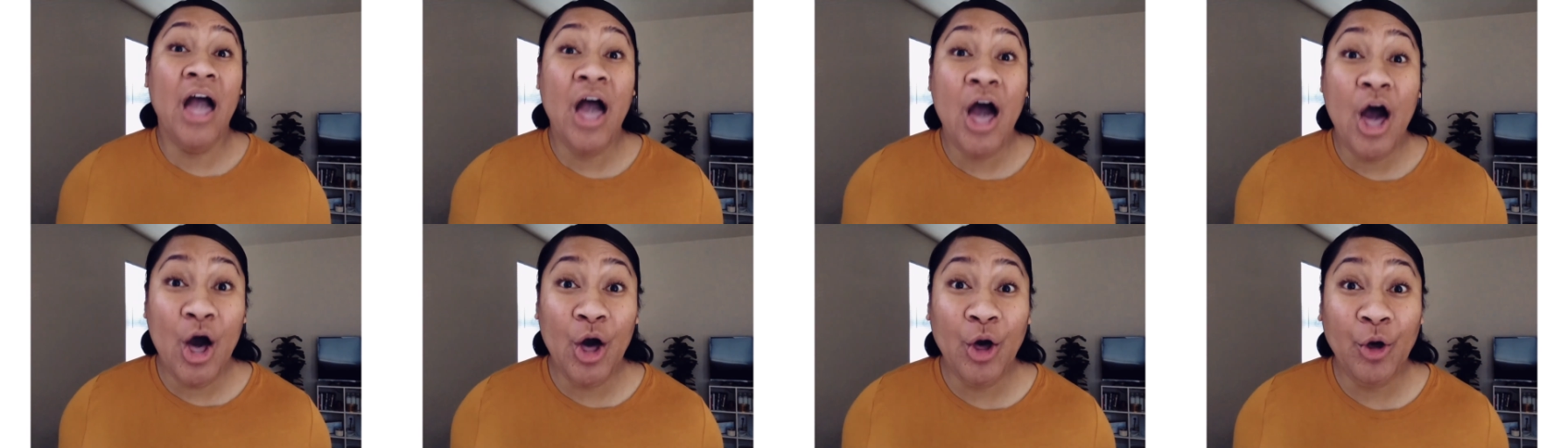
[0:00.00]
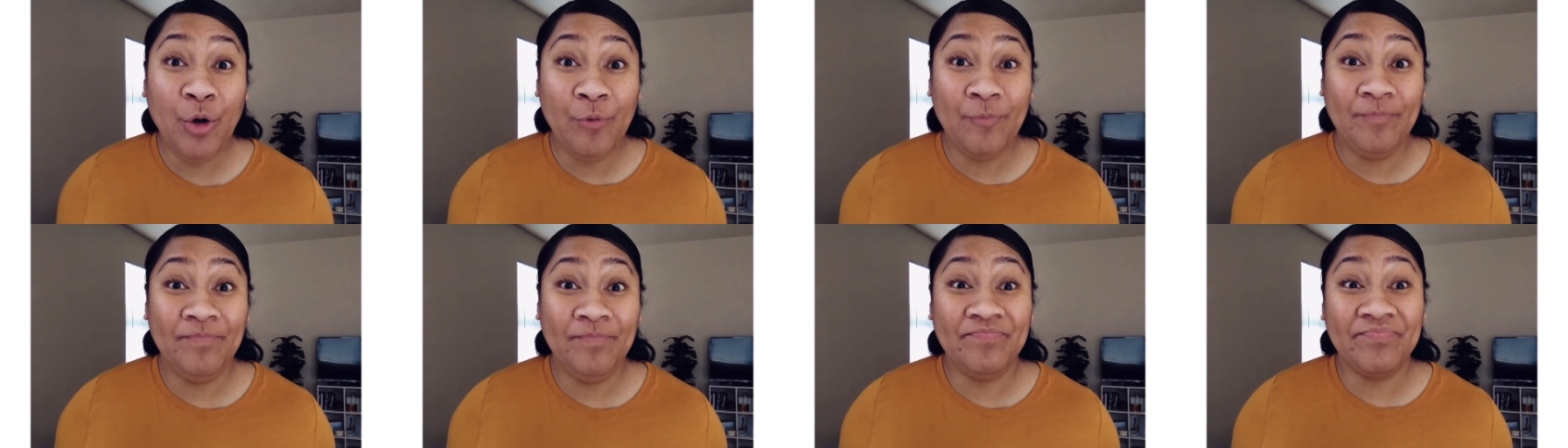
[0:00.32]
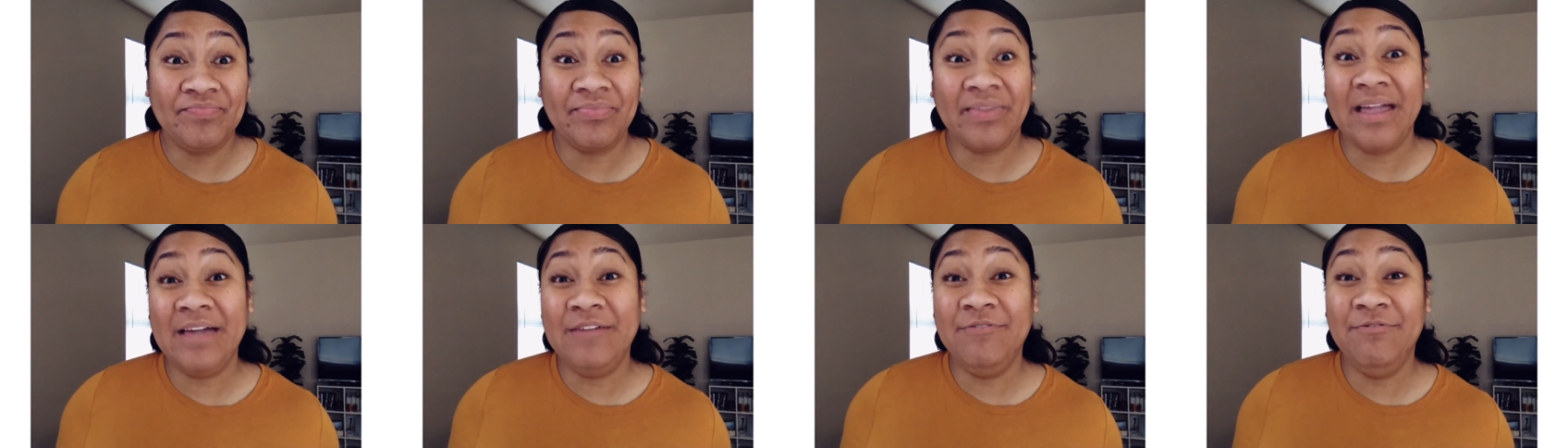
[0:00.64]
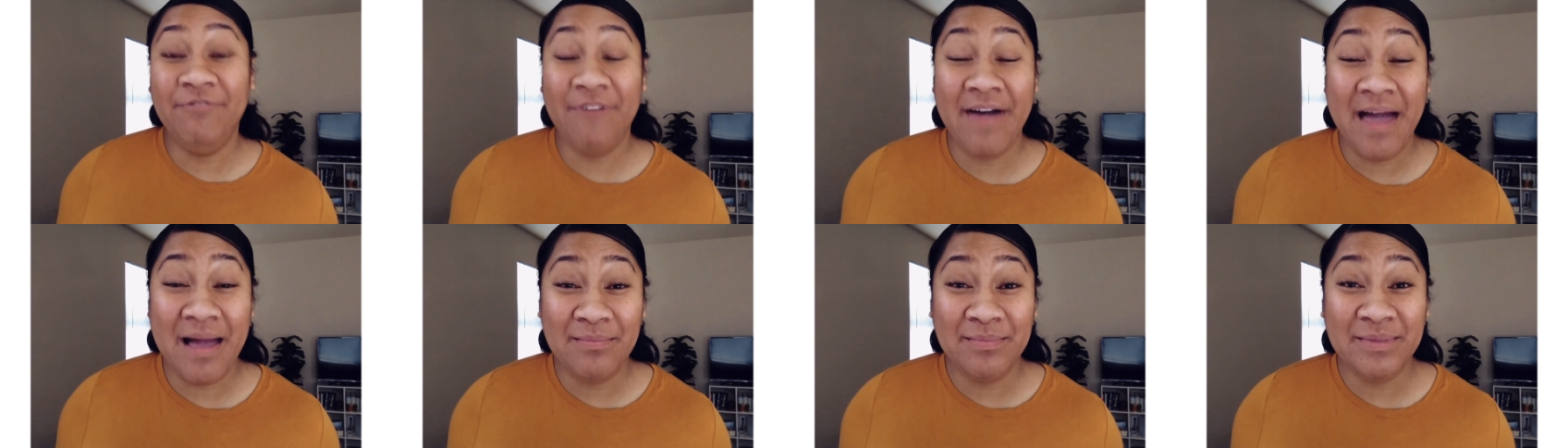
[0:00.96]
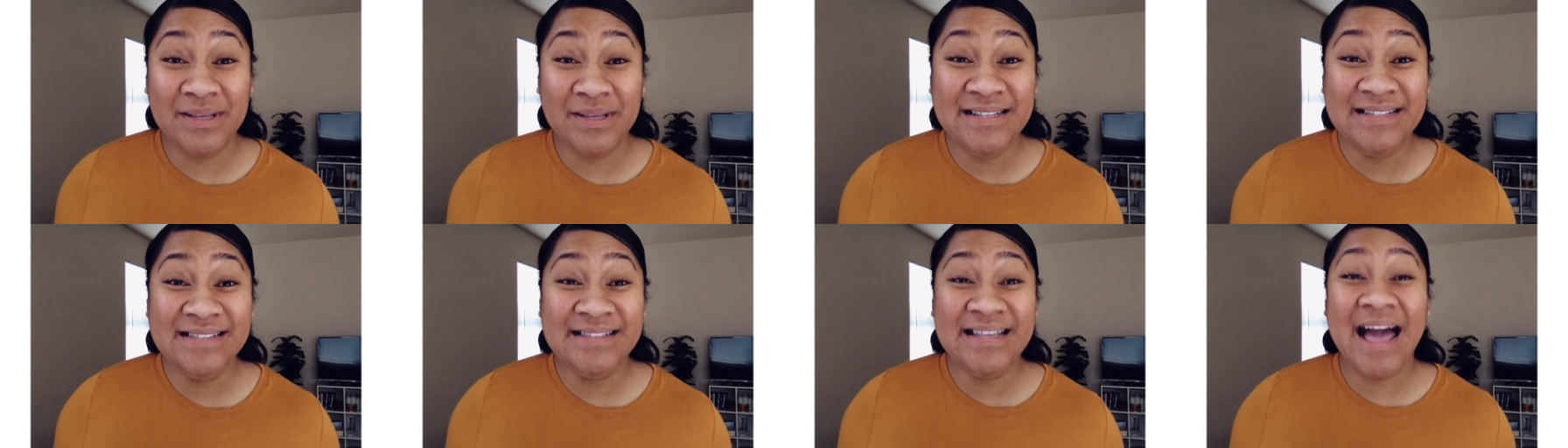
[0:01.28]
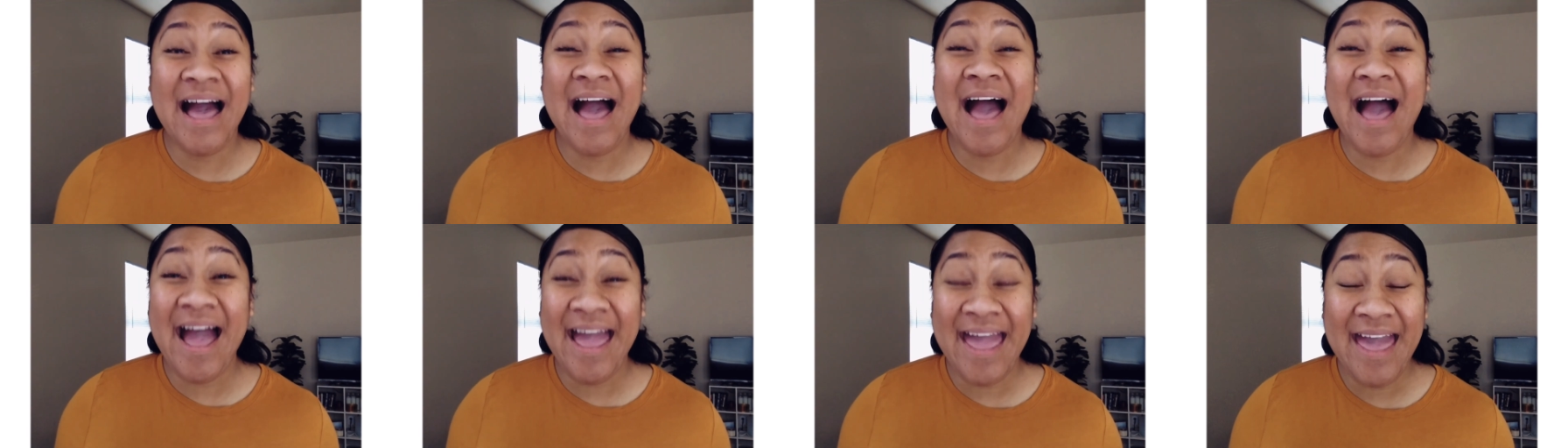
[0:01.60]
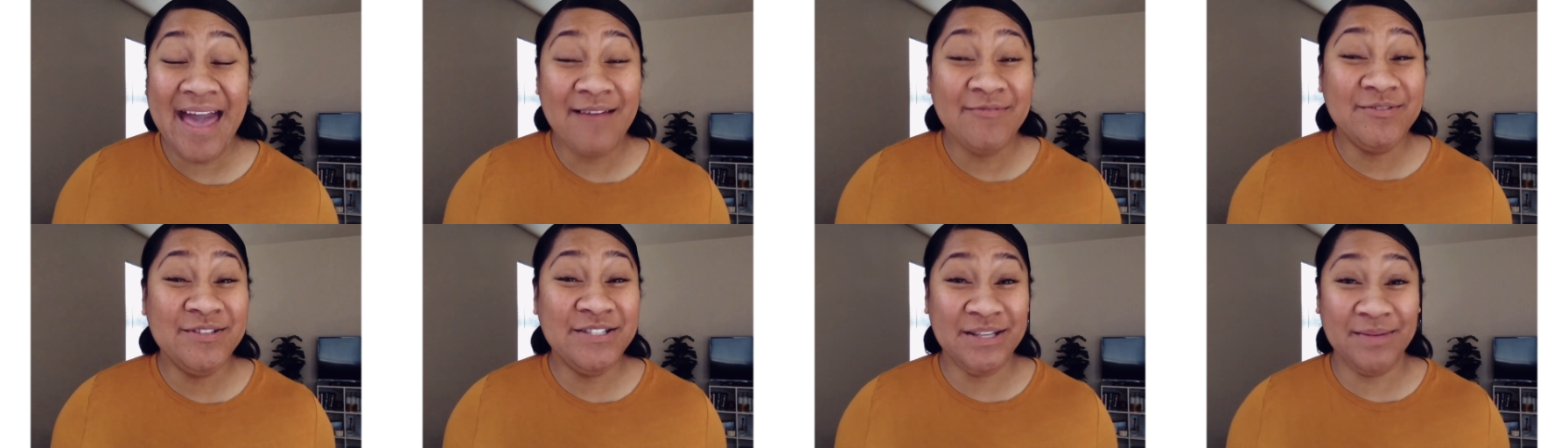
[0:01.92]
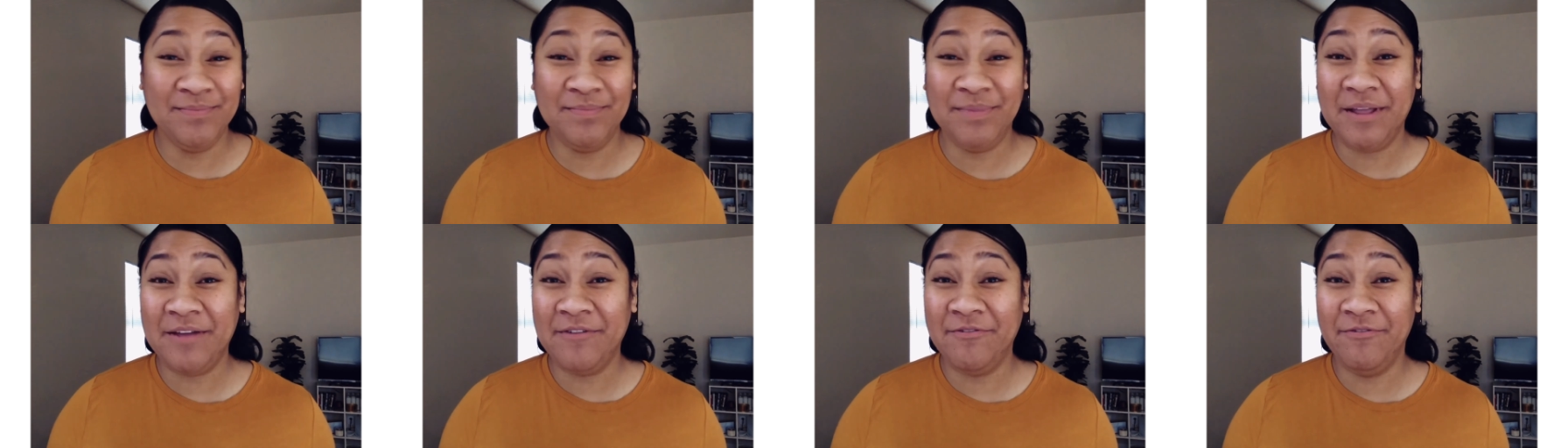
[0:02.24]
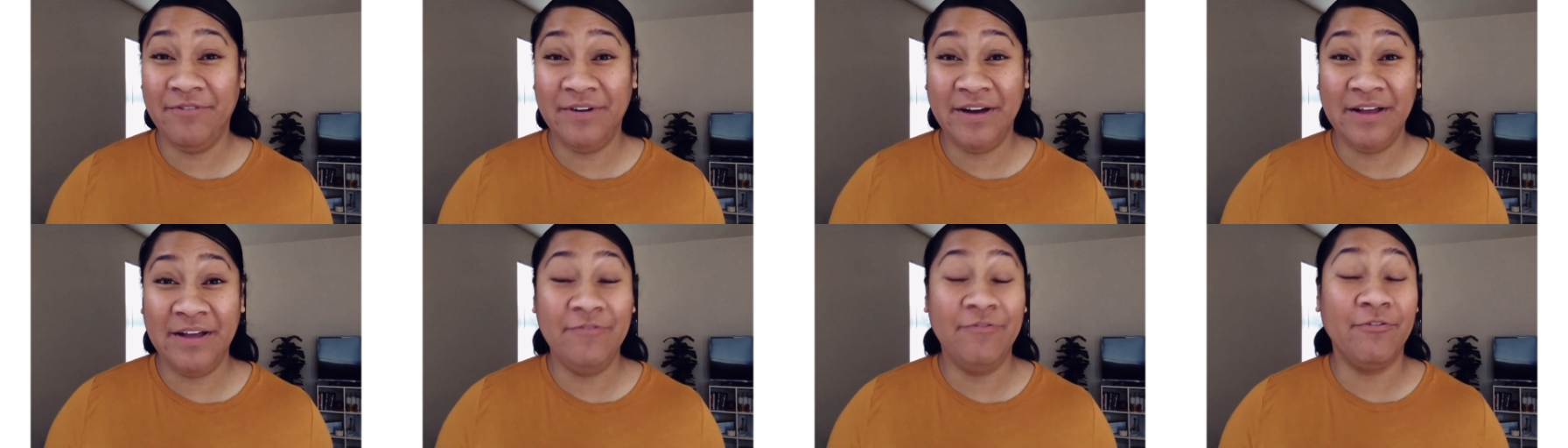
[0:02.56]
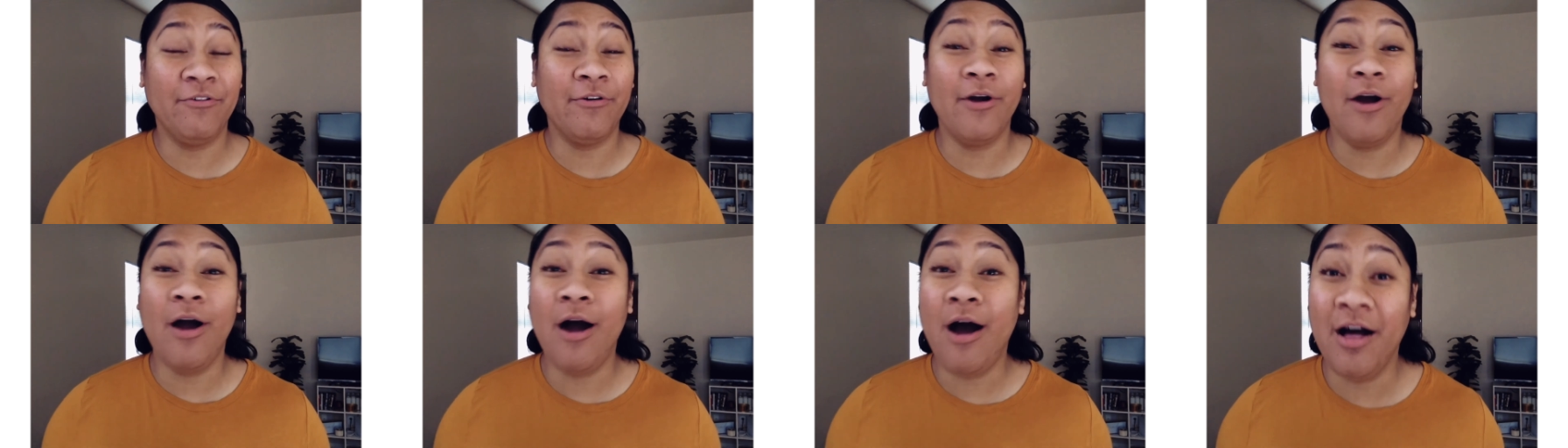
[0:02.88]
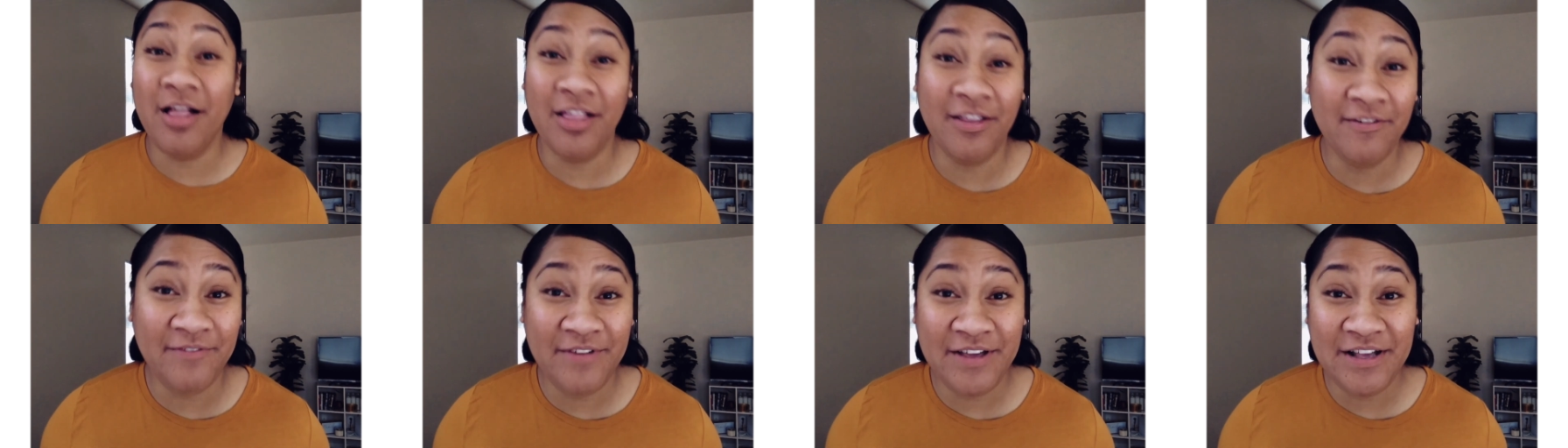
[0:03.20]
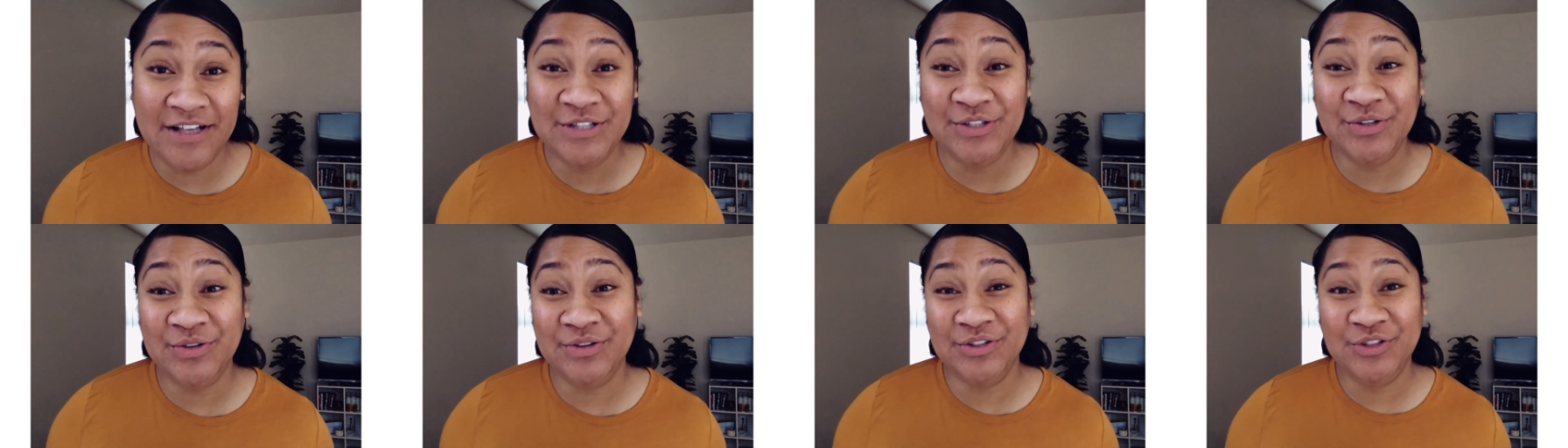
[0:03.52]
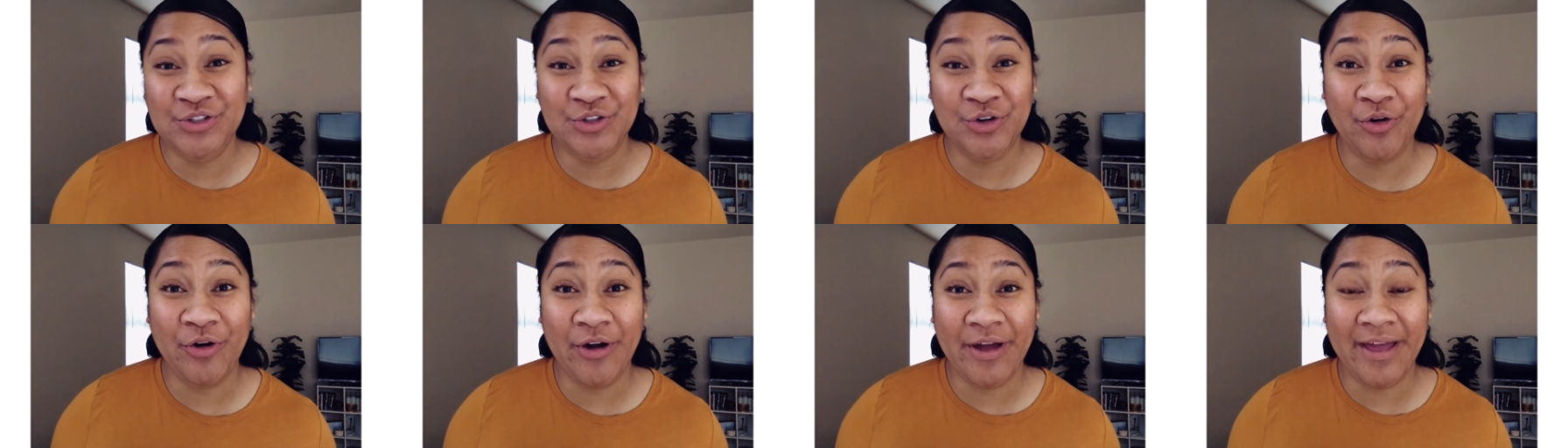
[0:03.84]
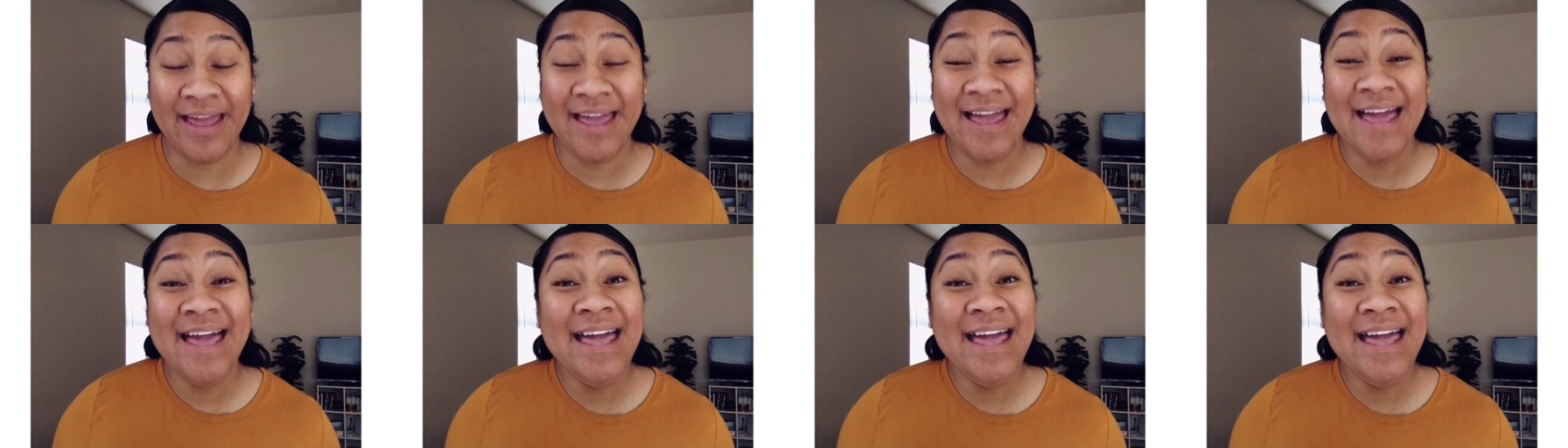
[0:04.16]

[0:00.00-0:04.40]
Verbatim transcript: Oh, and families, I have something fun for all of you to enjoy.